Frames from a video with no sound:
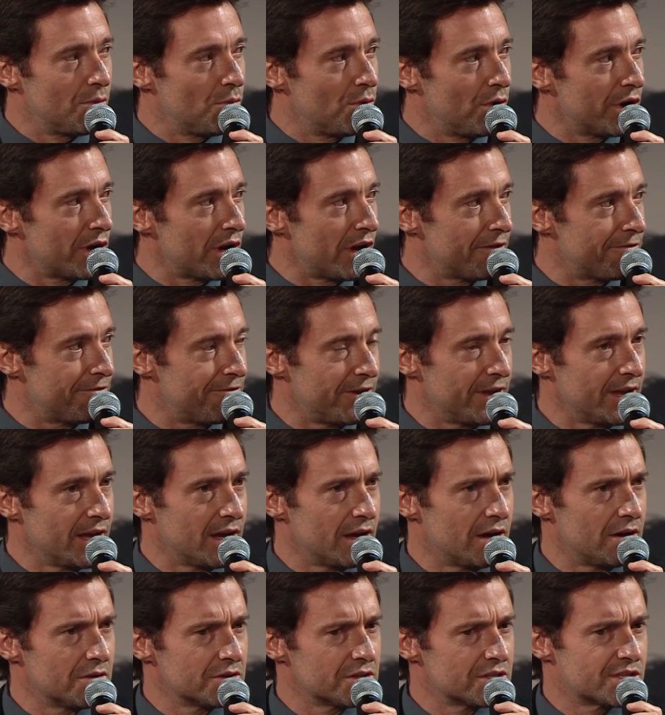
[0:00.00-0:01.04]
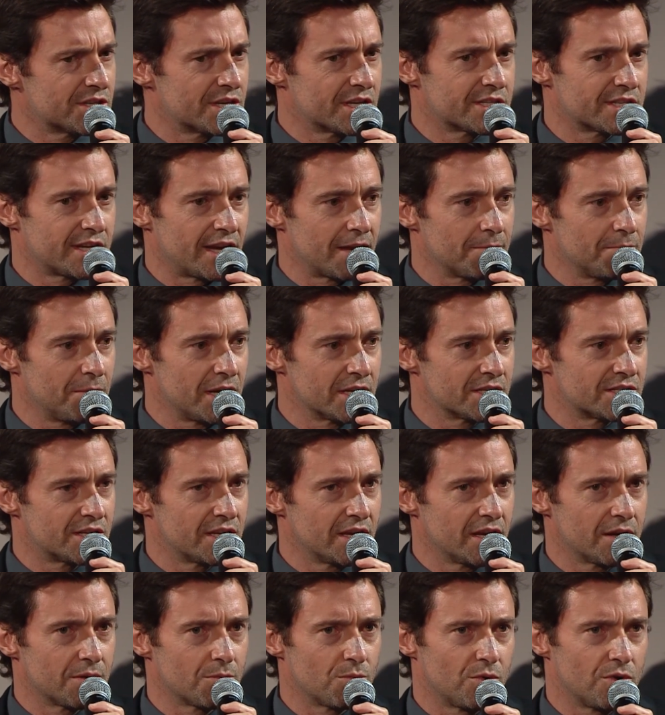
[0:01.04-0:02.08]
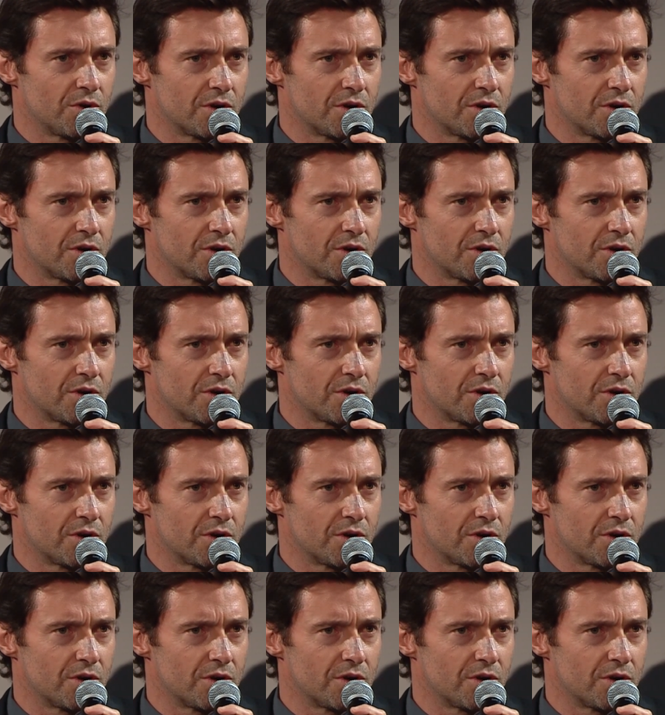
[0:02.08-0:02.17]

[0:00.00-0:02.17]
What I found 6 to 8 months in